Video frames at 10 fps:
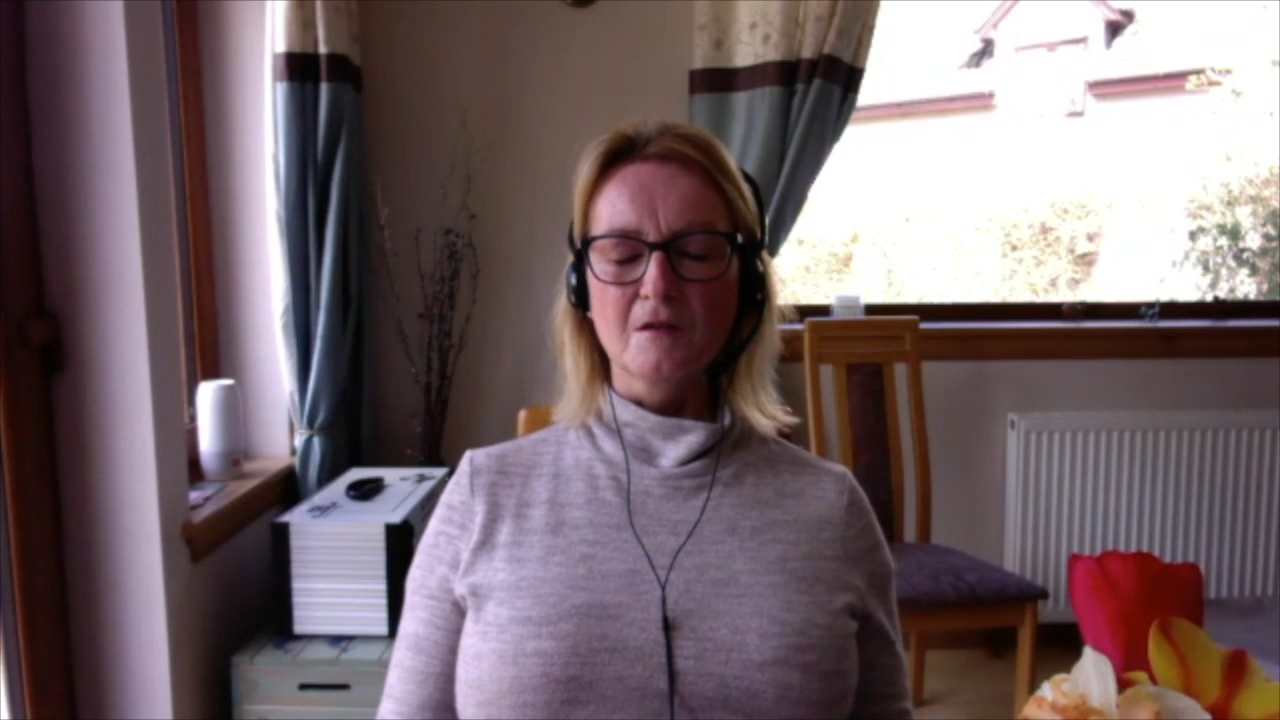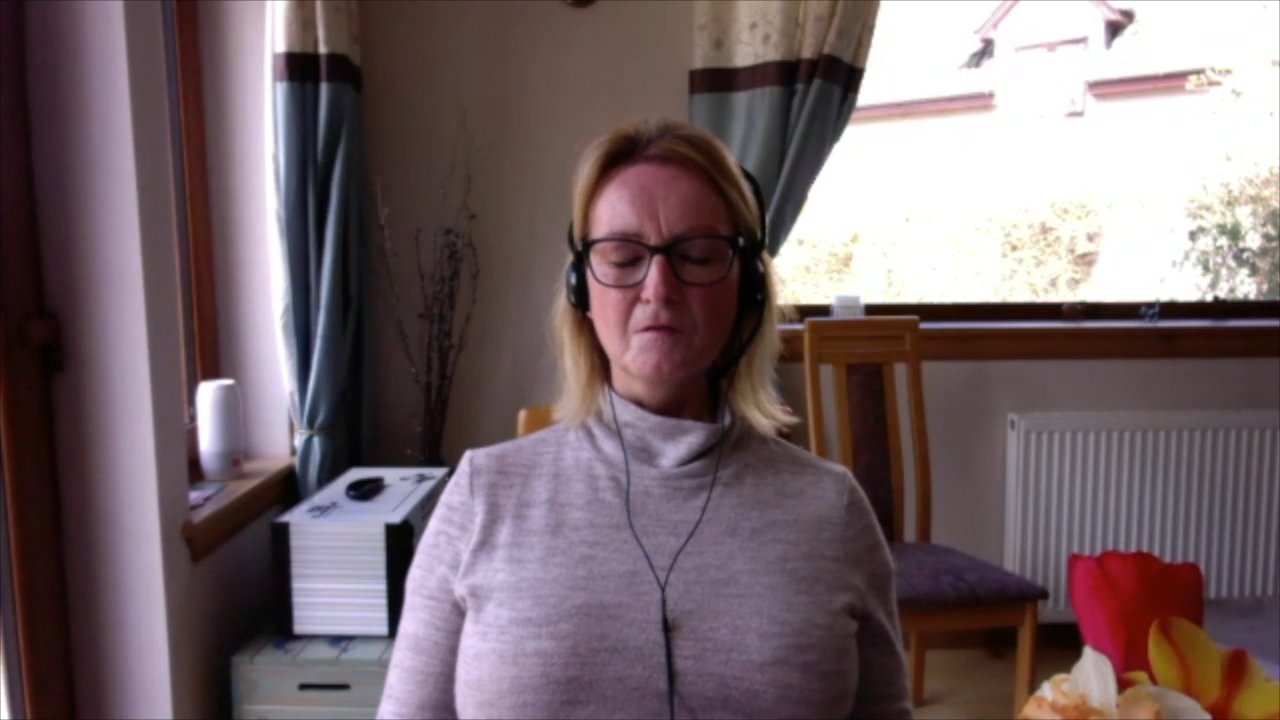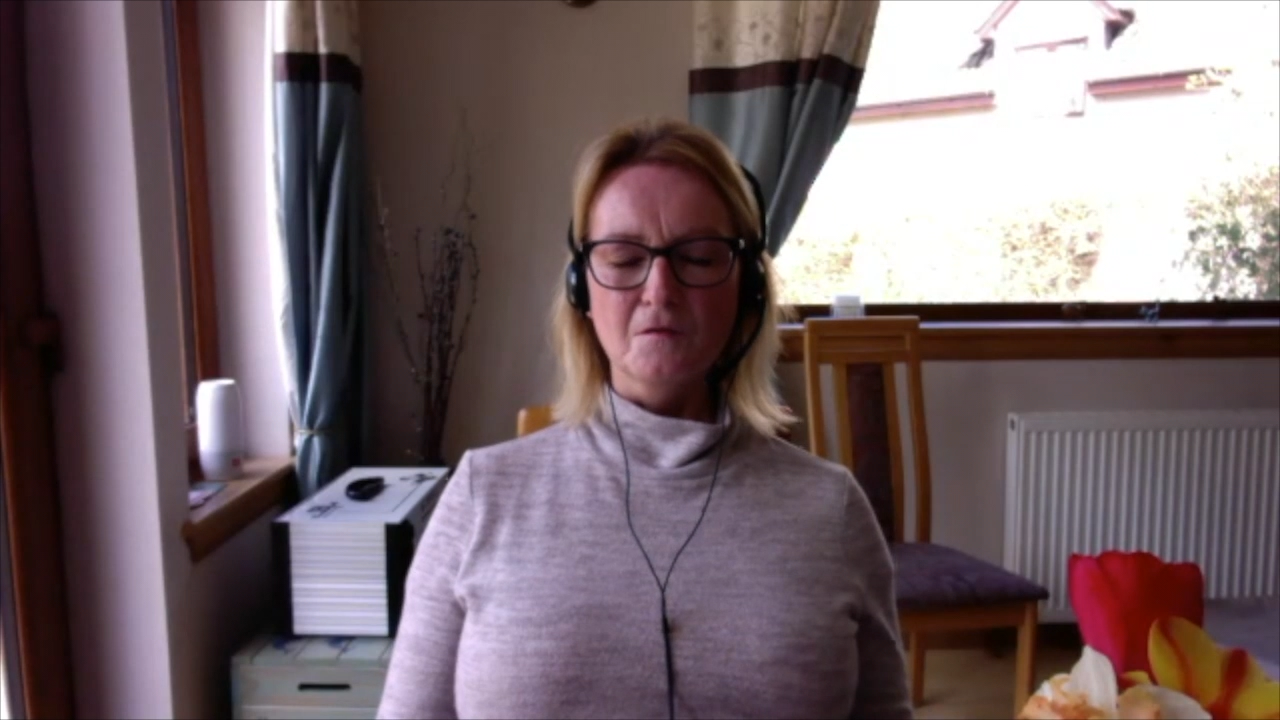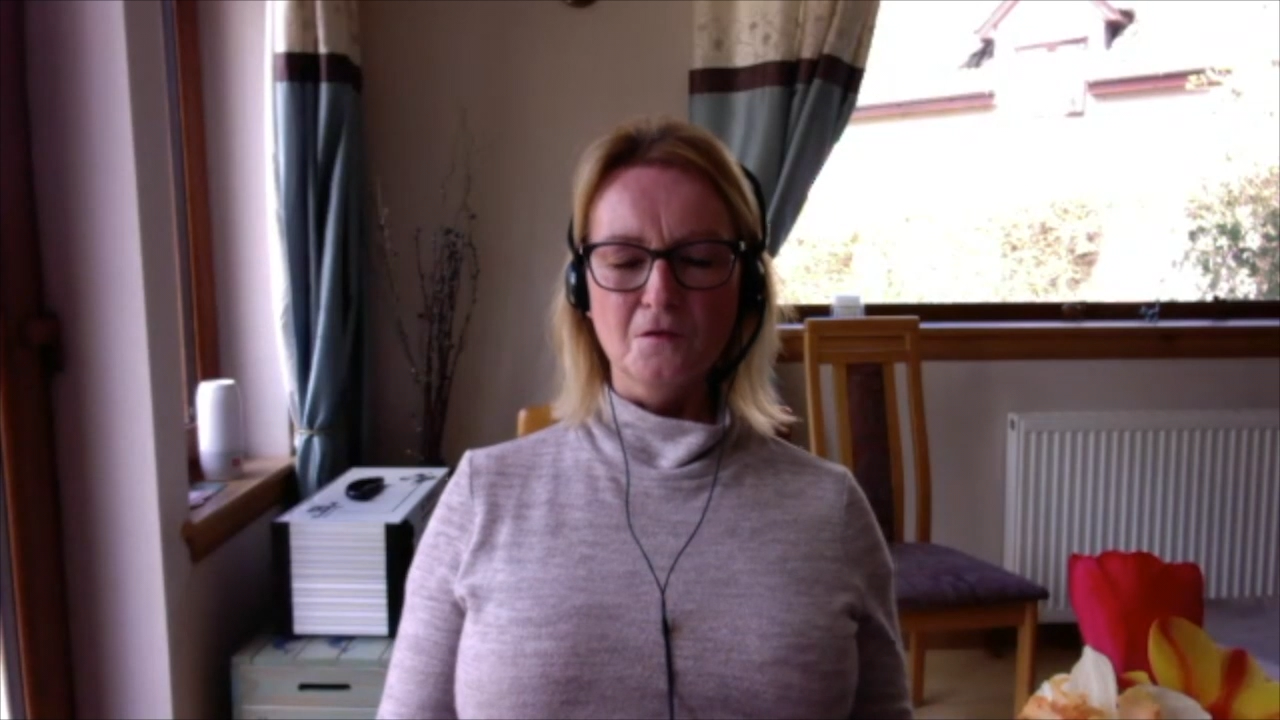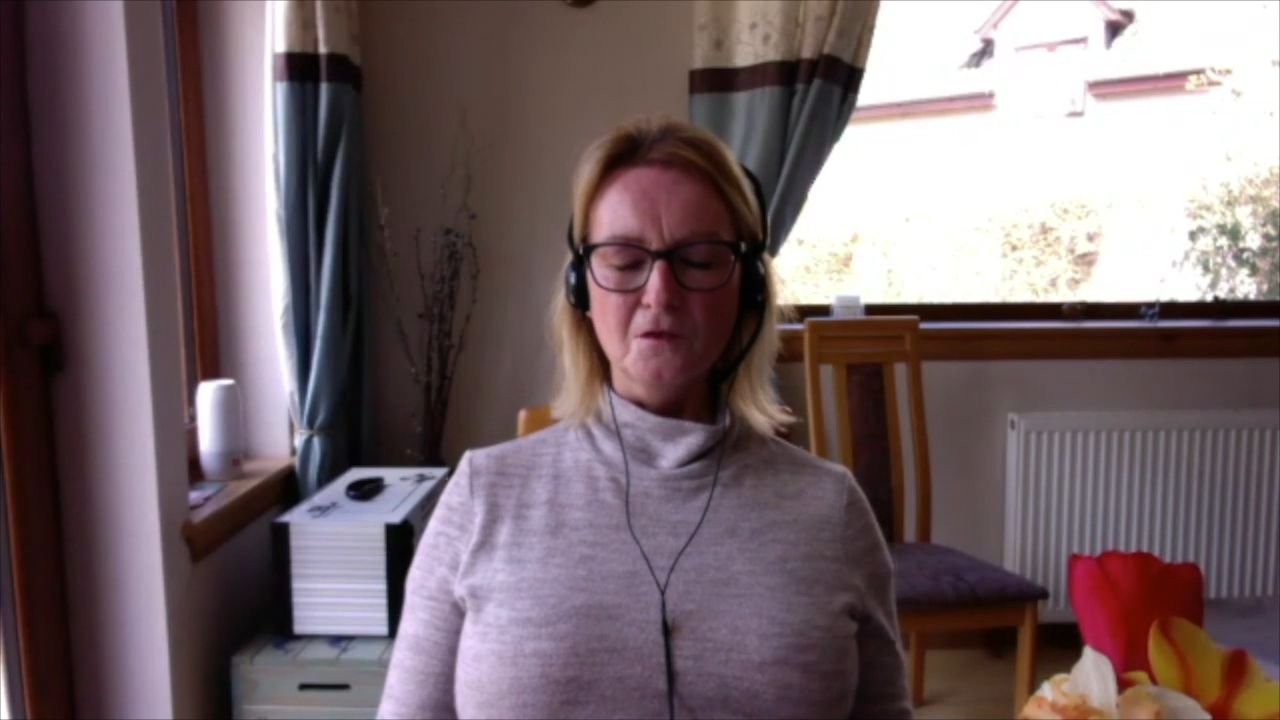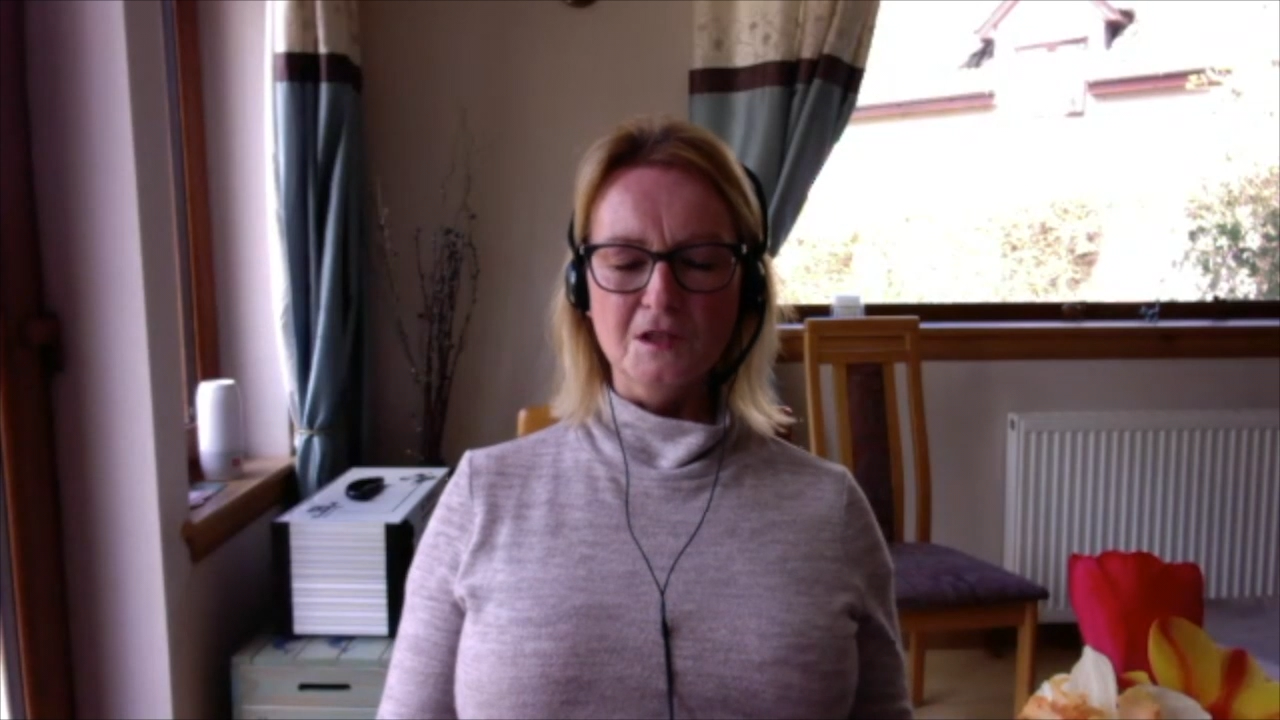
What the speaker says: fully